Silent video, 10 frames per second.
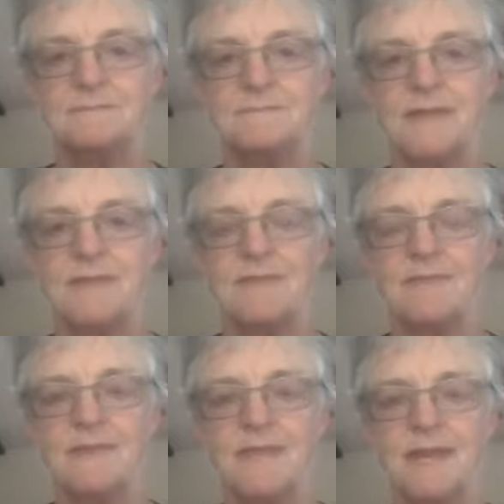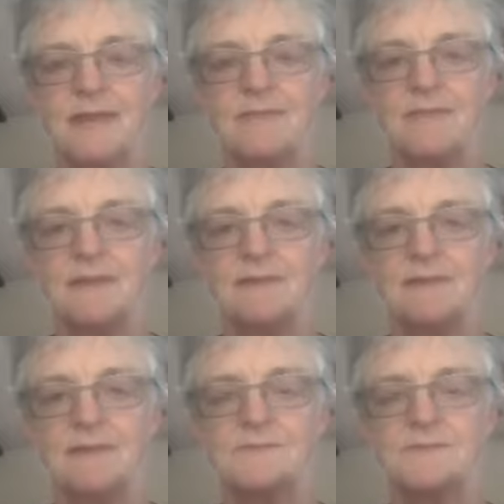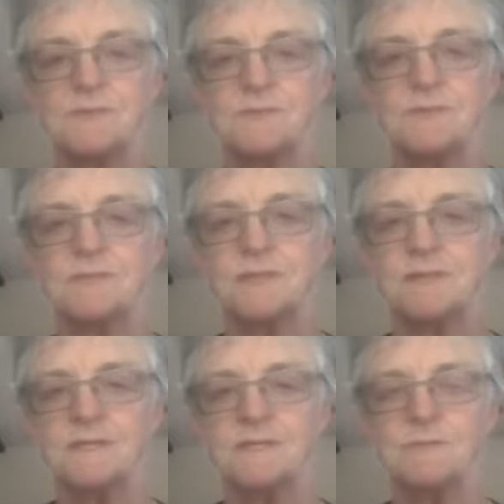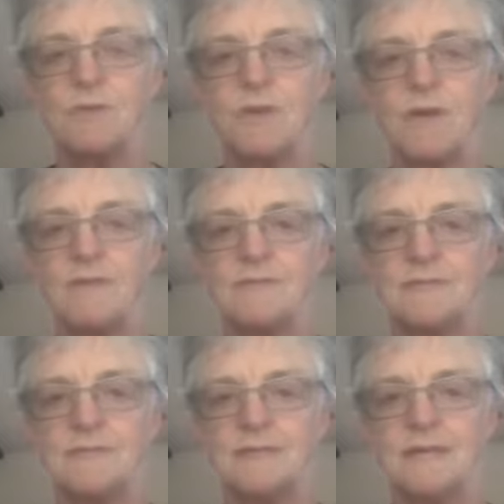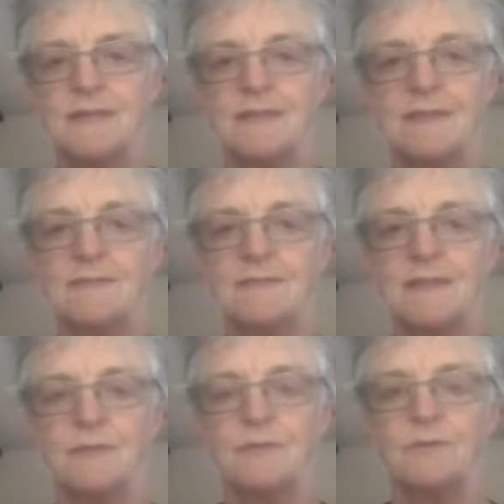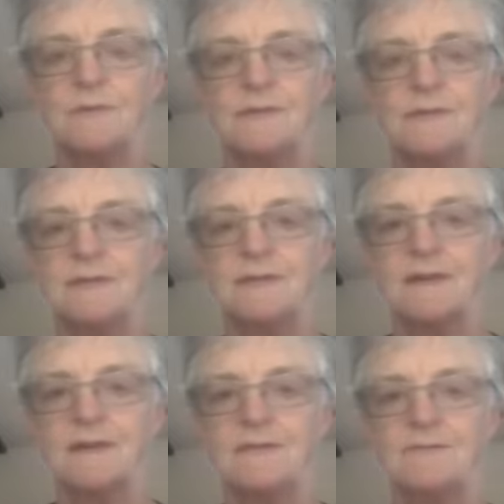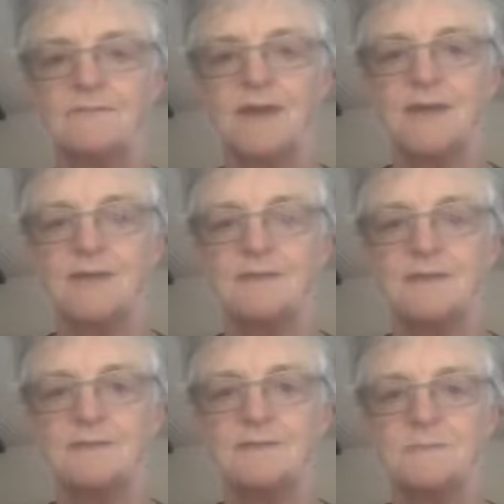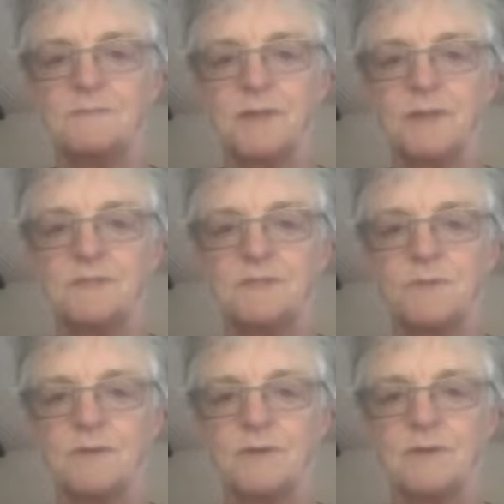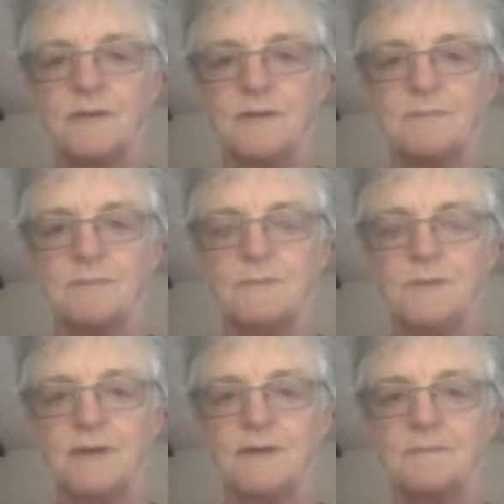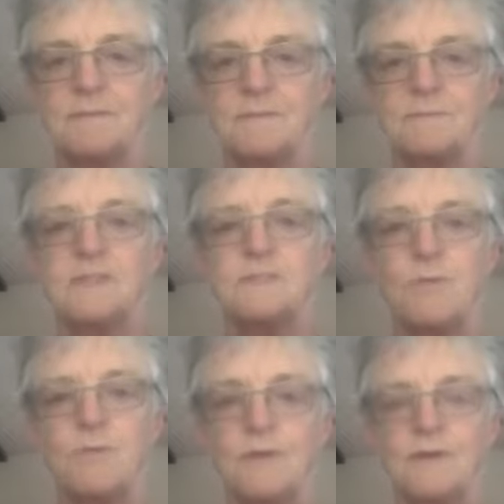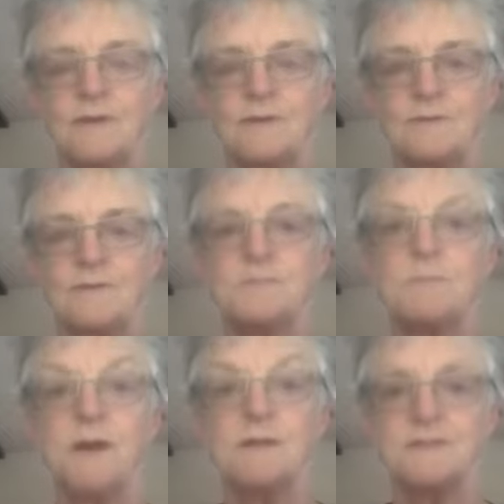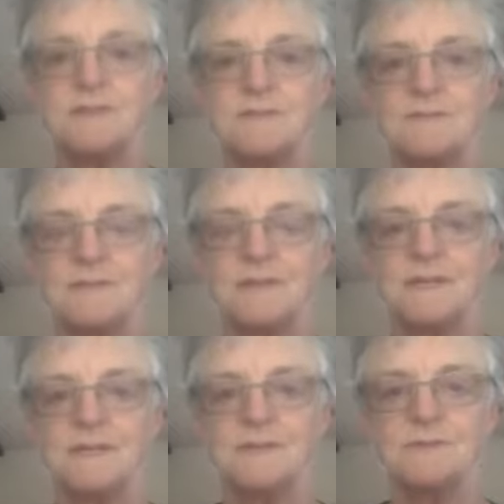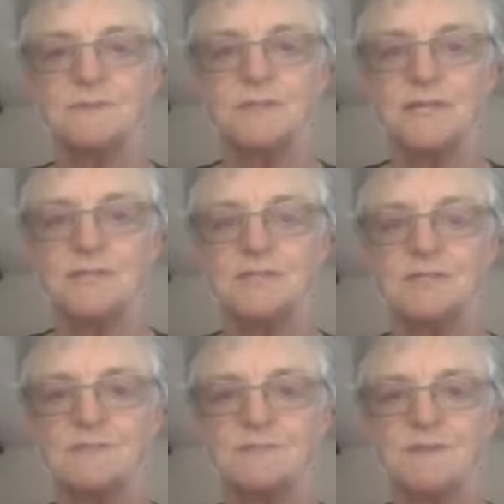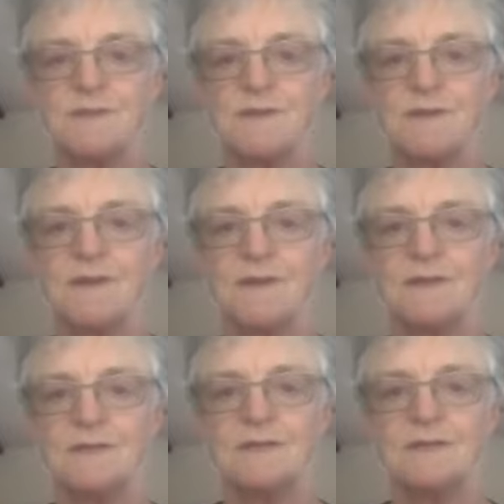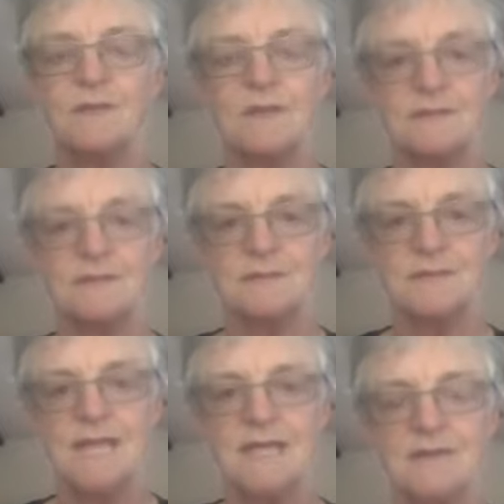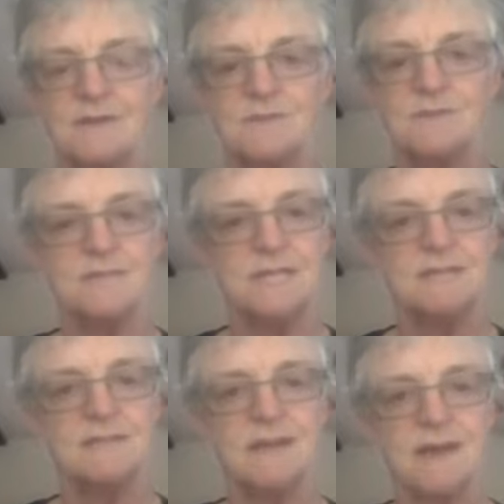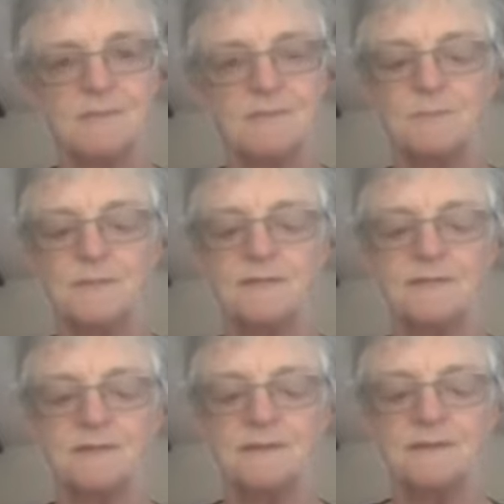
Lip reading: And I think if schools did this more often, then they would find that parents were much more responsive. Those relationships are critical and also take time to build.